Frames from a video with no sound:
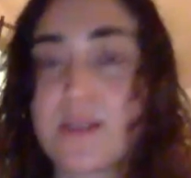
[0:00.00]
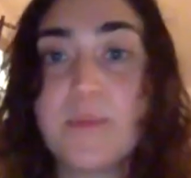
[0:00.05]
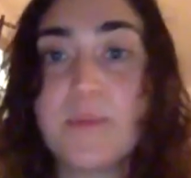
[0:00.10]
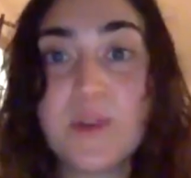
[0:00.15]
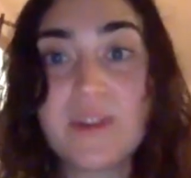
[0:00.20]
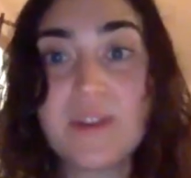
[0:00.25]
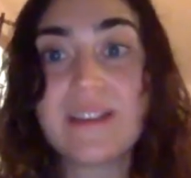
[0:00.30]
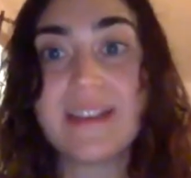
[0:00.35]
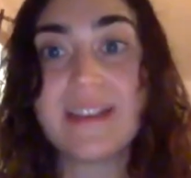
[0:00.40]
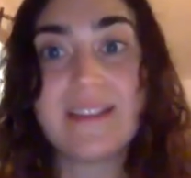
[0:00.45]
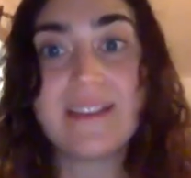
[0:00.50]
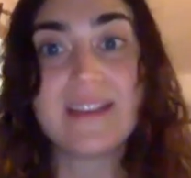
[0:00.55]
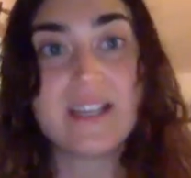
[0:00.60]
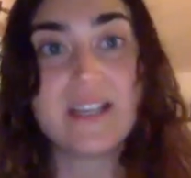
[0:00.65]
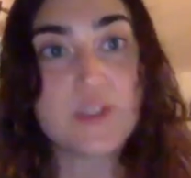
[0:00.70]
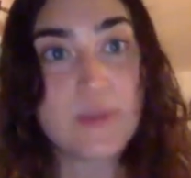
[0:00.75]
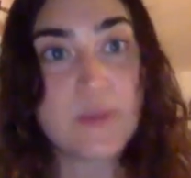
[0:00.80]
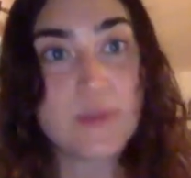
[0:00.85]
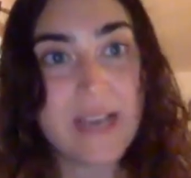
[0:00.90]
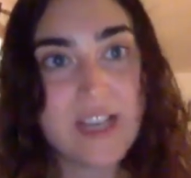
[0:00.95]
community and the
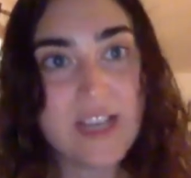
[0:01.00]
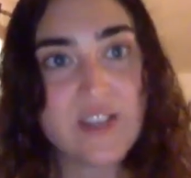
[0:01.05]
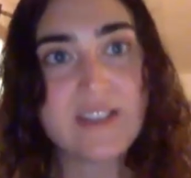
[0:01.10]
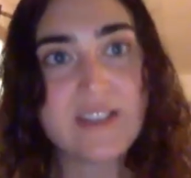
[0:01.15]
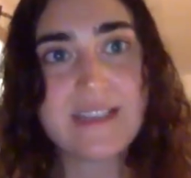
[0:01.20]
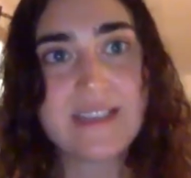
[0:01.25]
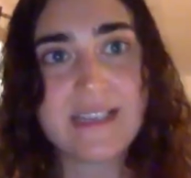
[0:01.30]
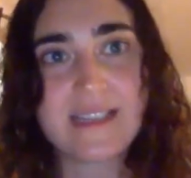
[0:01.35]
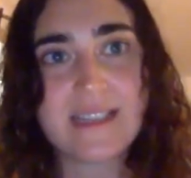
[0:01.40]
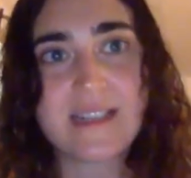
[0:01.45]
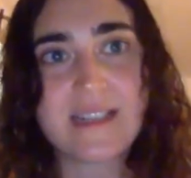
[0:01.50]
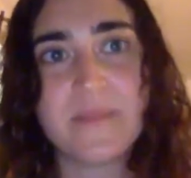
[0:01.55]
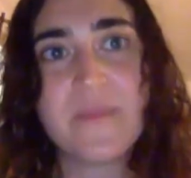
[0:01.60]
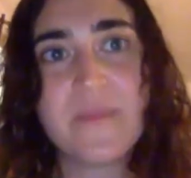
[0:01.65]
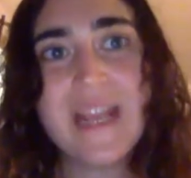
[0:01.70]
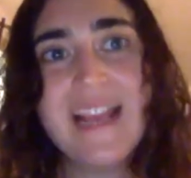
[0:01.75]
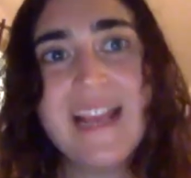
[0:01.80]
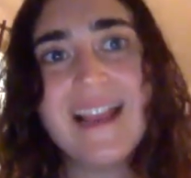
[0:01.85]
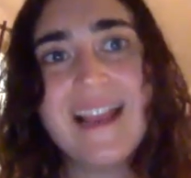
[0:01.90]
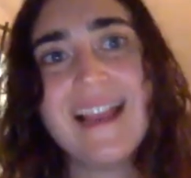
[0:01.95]
education system
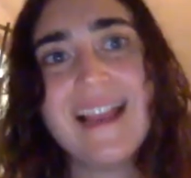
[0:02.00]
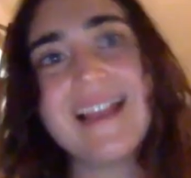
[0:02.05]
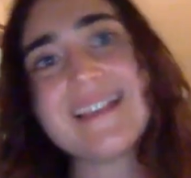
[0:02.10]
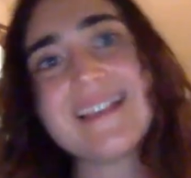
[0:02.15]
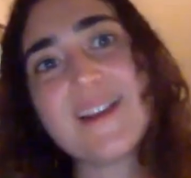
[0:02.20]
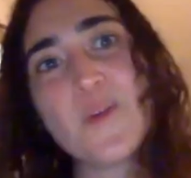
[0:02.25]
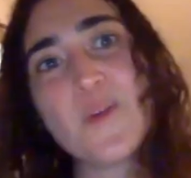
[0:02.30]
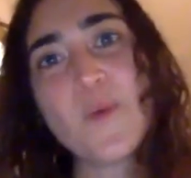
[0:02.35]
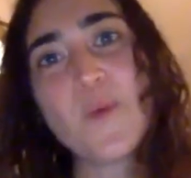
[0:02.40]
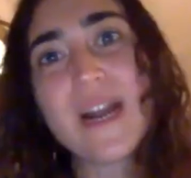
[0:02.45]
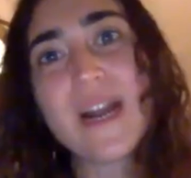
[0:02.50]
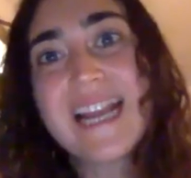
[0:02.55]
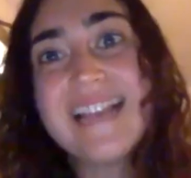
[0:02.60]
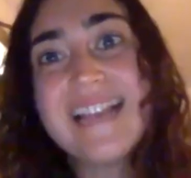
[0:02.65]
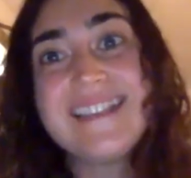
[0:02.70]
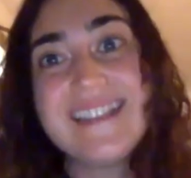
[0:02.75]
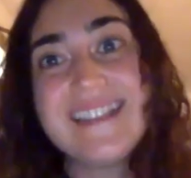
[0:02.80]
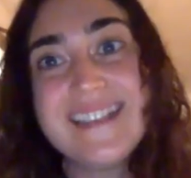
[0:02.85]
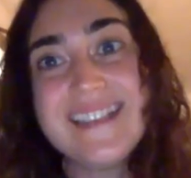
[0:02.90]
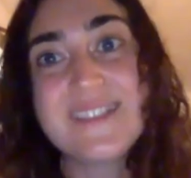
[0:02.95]
and what i
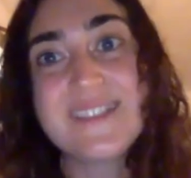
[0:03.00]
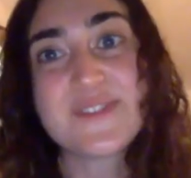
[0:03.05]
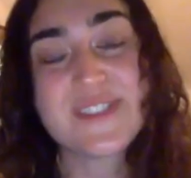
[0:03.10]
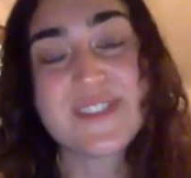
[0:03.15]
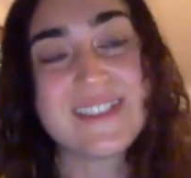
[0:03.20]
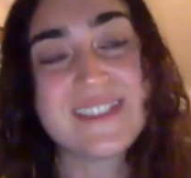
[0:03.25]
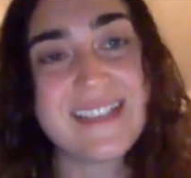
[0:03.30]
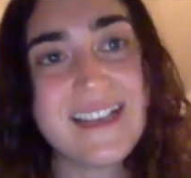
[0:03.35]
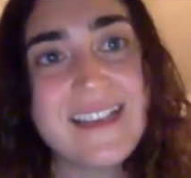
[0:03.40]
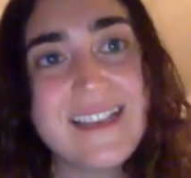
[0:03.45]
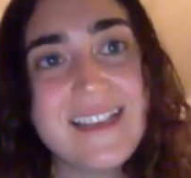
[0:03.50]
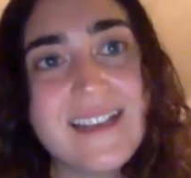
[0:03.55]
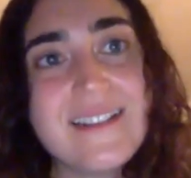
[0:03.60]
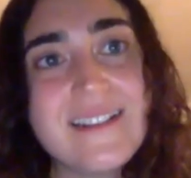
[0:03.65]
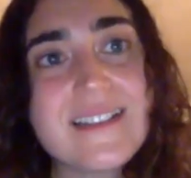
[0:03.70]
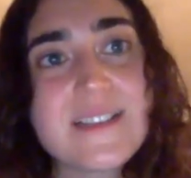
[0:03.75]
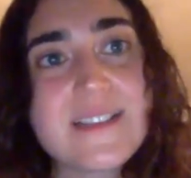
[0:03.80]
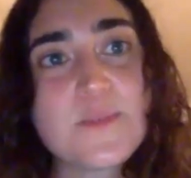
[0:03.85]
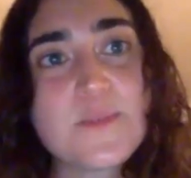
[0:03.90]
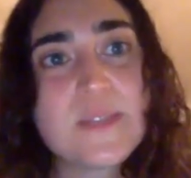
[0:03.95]
did for 10
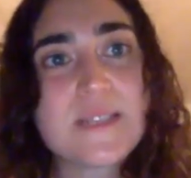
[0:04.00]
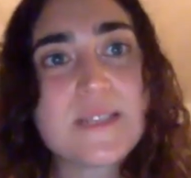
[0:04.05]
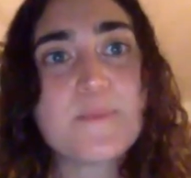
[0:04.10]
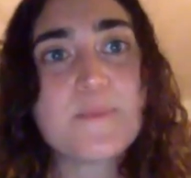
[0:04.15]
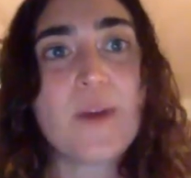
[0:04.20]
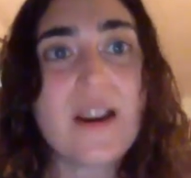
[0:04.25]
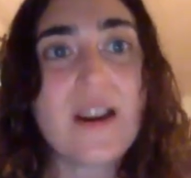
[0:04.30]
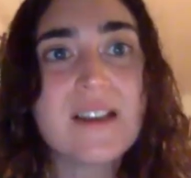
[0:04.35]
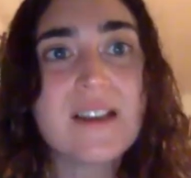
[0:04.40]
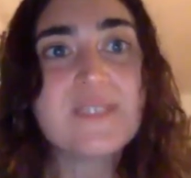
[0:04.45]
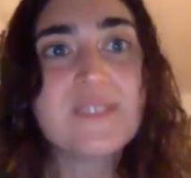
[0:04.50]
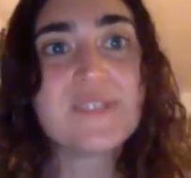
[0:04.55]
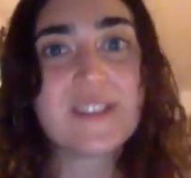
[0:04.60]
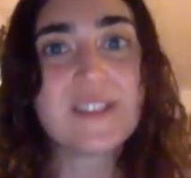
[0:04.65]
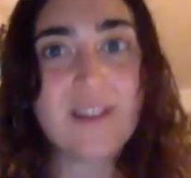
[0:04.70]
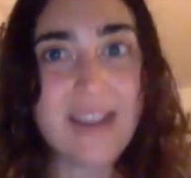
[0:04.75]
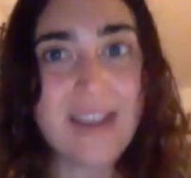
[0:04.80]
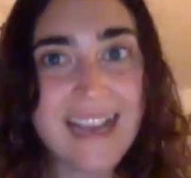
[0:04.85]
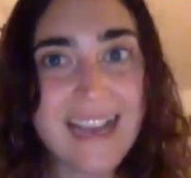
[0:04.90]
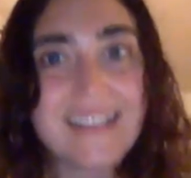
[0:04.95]
years was part of a
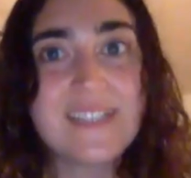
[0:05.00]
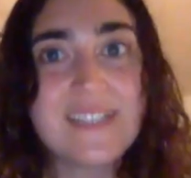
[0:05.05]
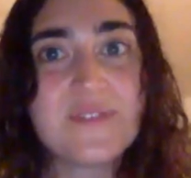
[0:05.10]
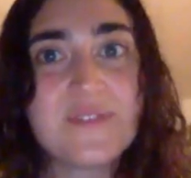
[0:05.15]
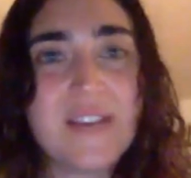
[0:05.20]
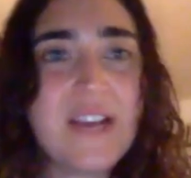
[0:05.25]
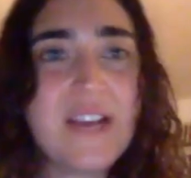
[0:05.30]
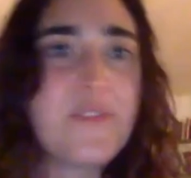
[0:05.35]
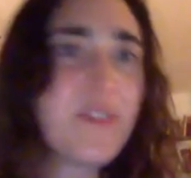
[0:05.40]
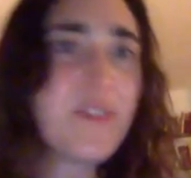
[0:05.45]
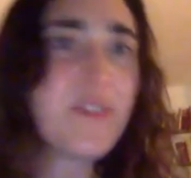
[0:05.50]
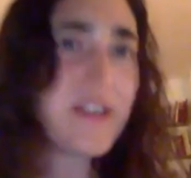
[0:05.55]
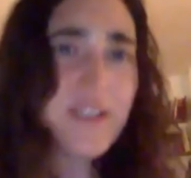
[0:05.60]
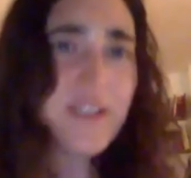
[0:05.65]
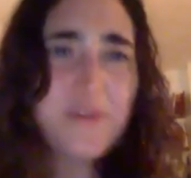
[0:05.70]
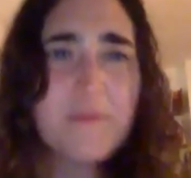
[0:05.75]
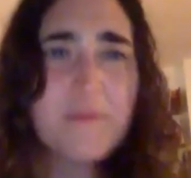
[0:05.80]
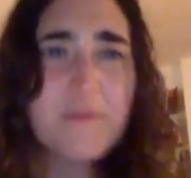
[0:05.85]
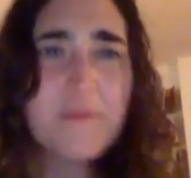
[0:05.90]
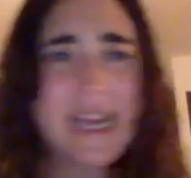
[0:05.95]
collective effort
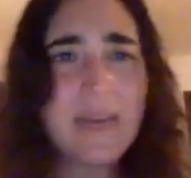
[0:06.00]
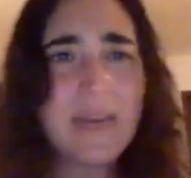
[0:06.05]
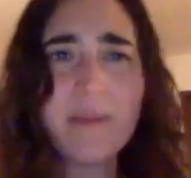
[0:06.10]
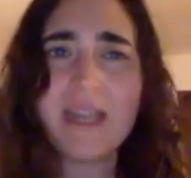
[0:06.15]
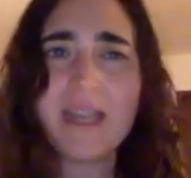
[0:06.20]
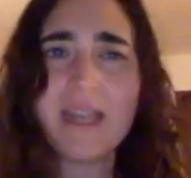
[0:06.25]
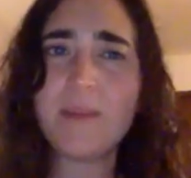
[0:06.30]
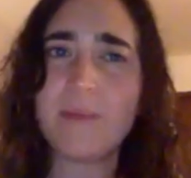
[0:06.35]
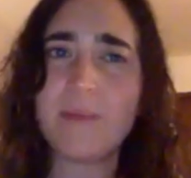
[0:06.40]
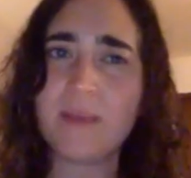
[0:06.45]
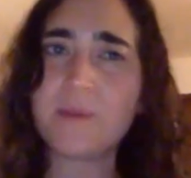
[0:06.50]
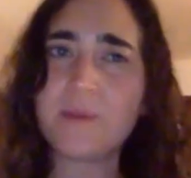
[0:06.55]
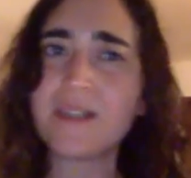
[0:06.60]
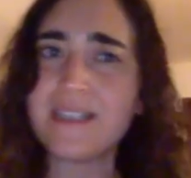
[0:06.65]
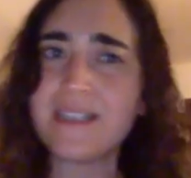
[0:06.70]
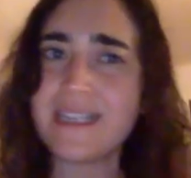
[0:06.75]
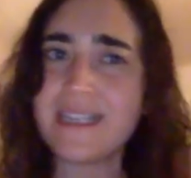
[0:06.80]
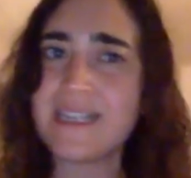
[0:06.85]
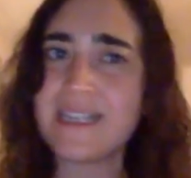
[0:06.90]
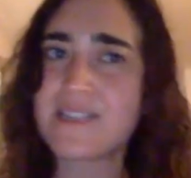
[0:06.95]
of many many people
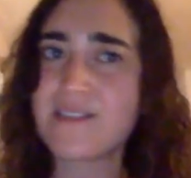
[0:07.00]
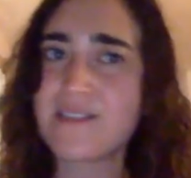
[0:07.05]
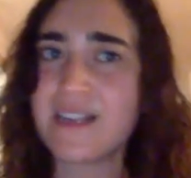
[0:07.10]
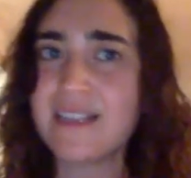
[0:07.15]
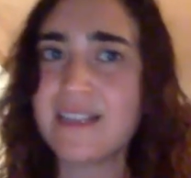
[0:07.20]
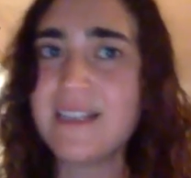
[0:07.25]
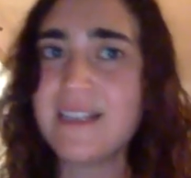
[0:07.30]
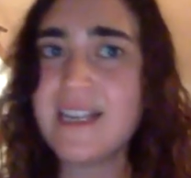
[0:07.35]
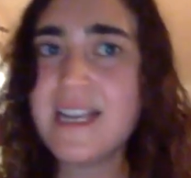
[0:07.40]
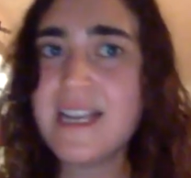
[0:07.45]
in israel